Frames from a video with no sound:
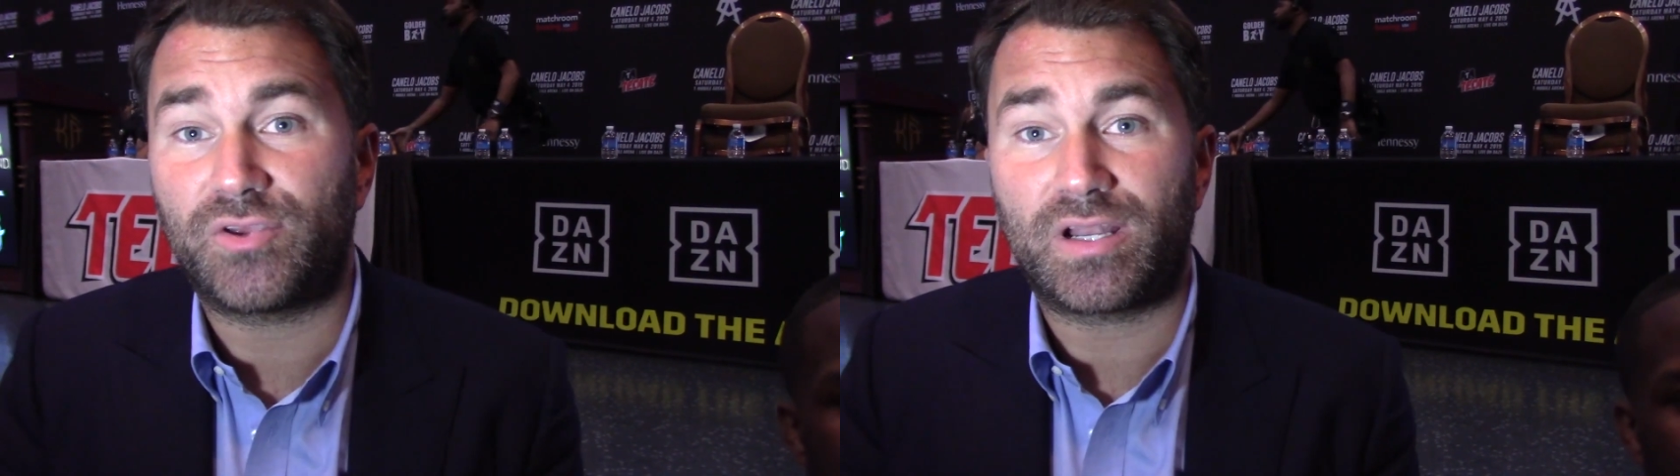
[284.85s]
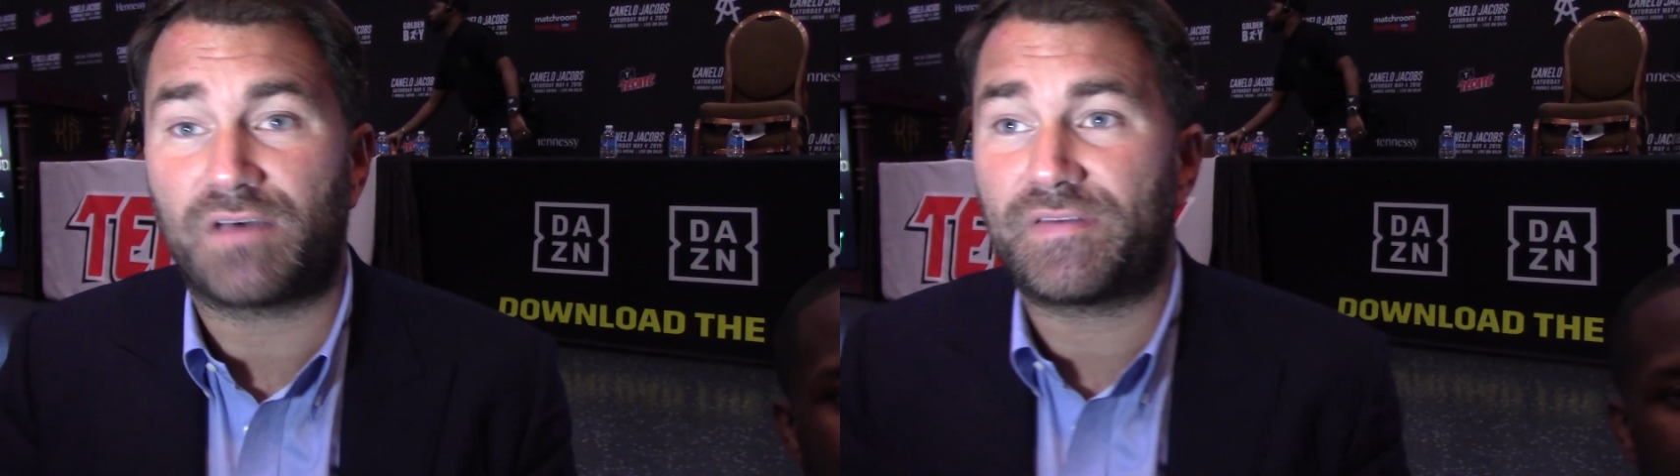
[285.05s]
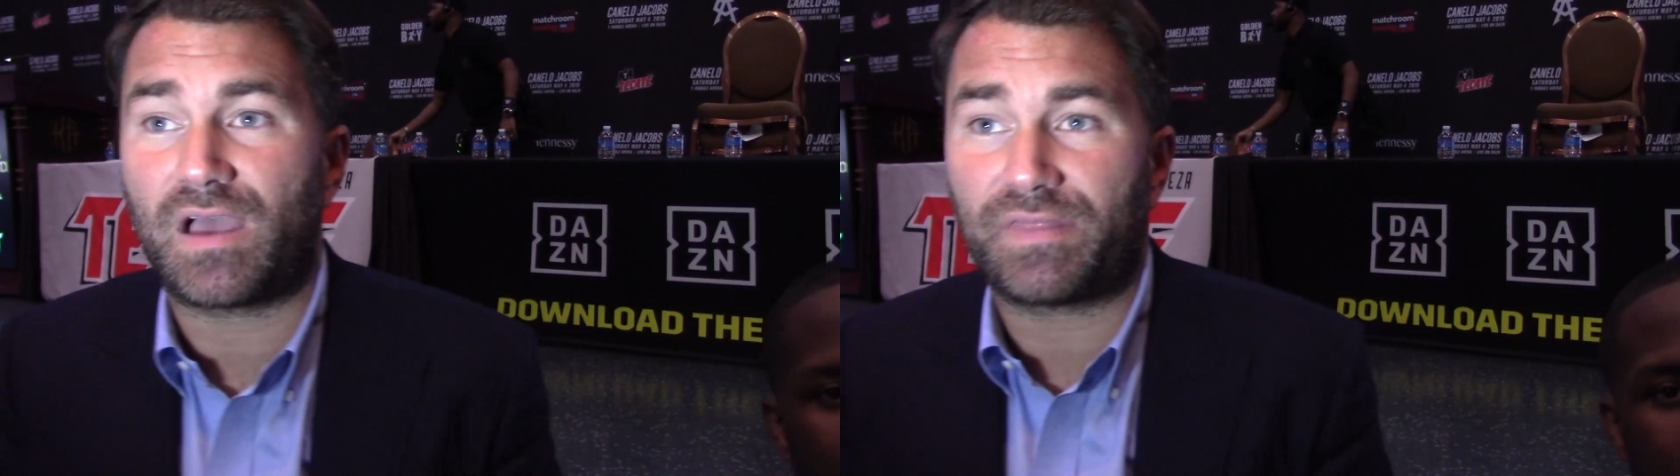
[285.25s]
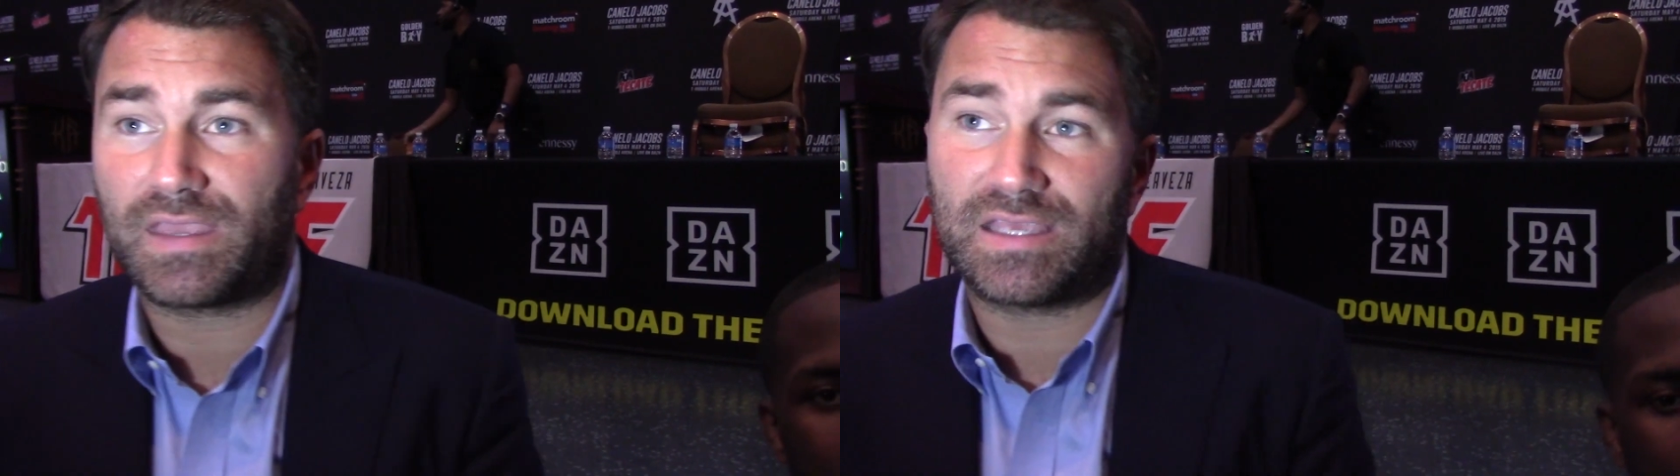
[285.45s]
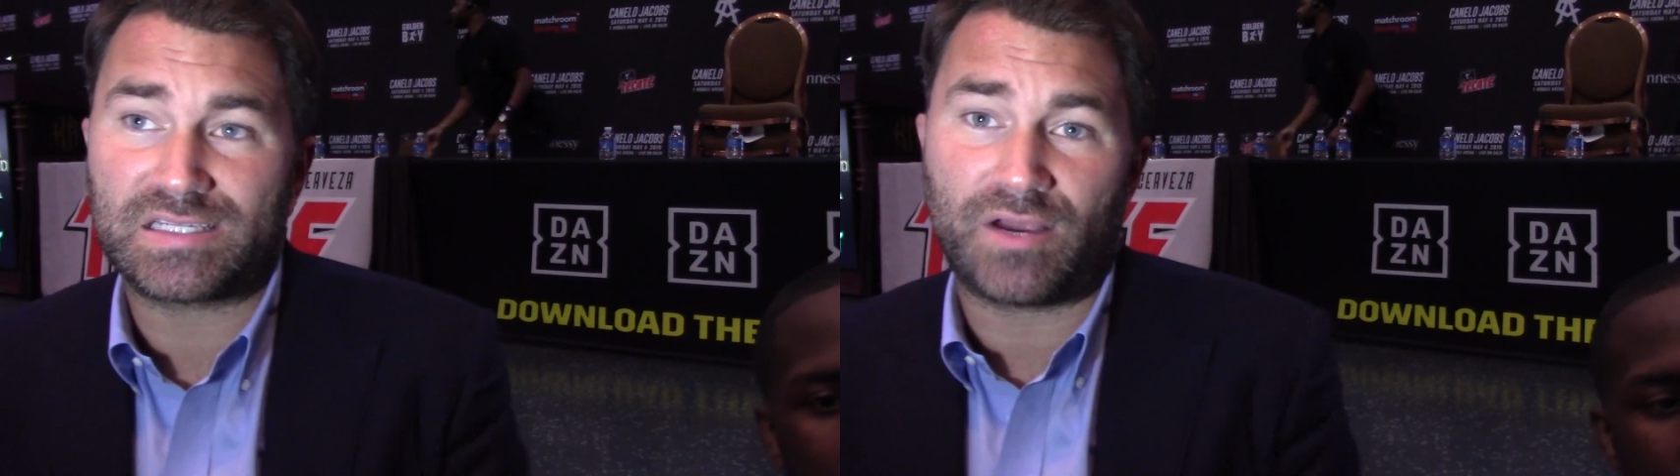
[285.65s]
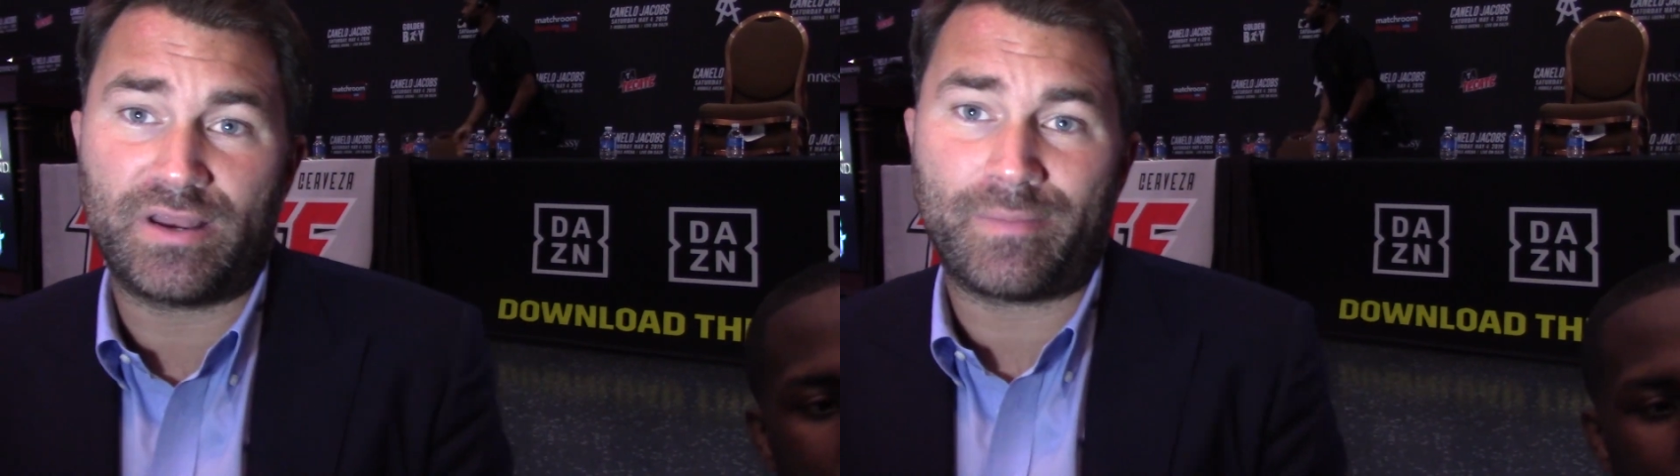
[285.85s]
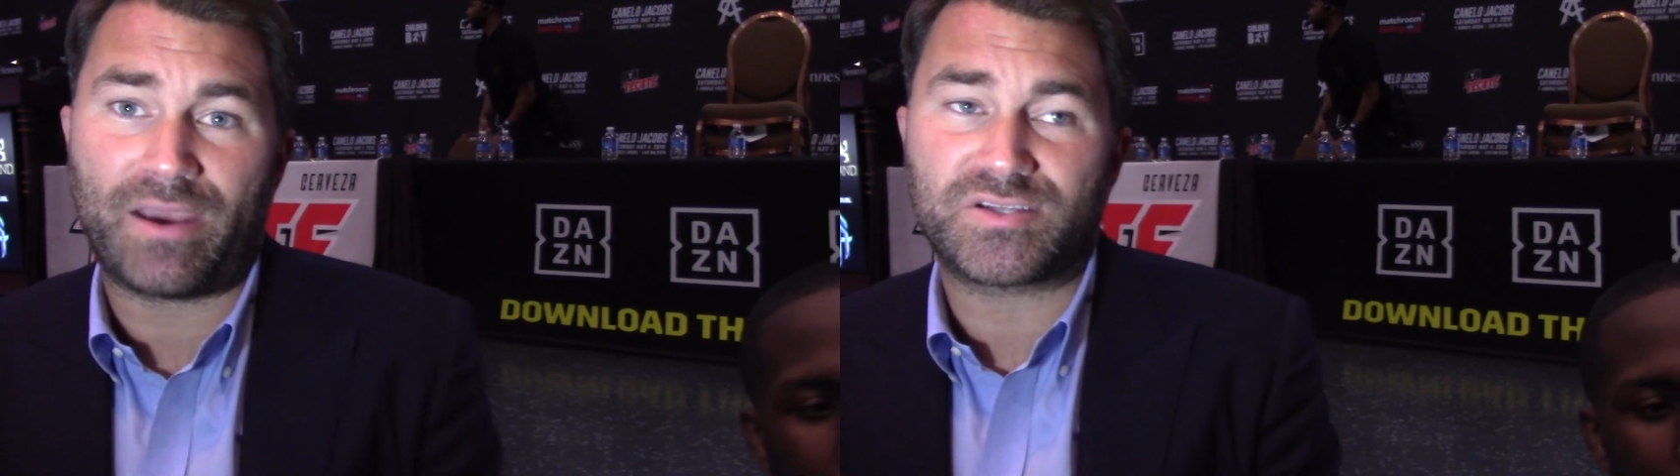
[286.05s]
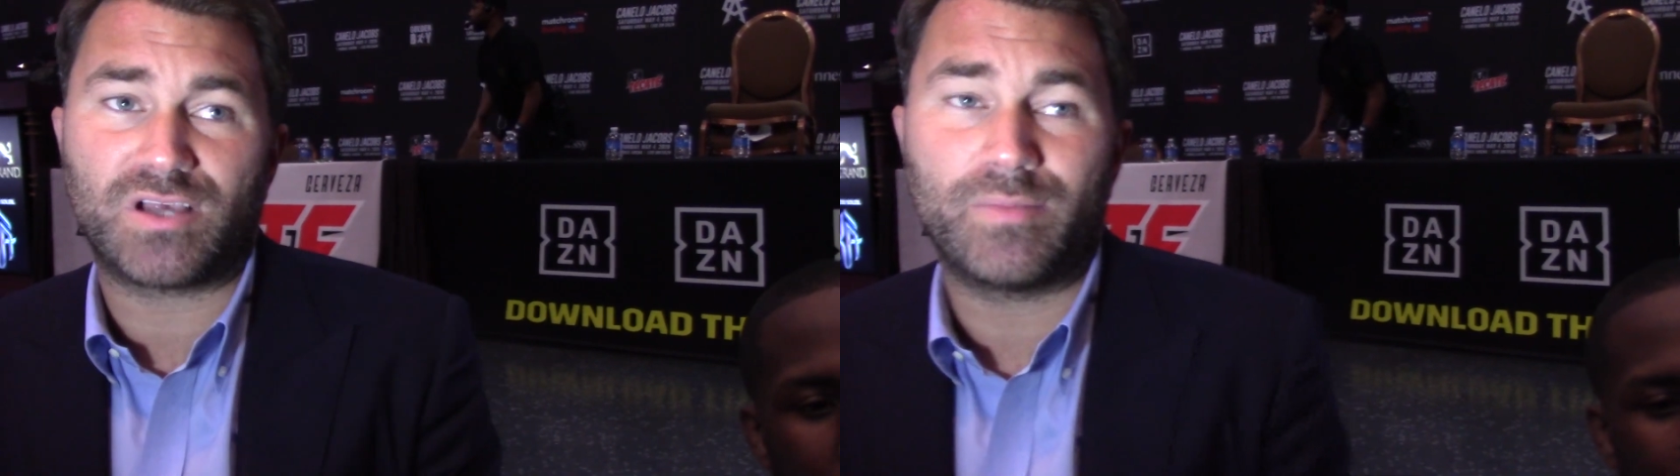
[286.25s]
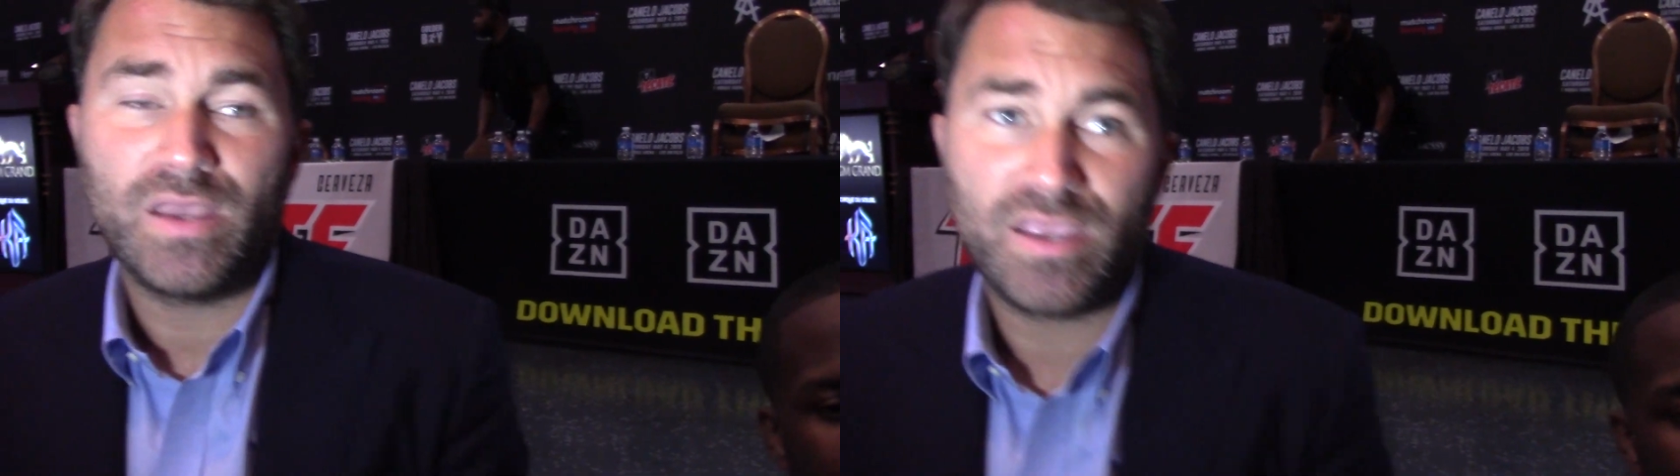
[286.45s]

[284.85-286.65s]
you know. I think it's only a matter of time.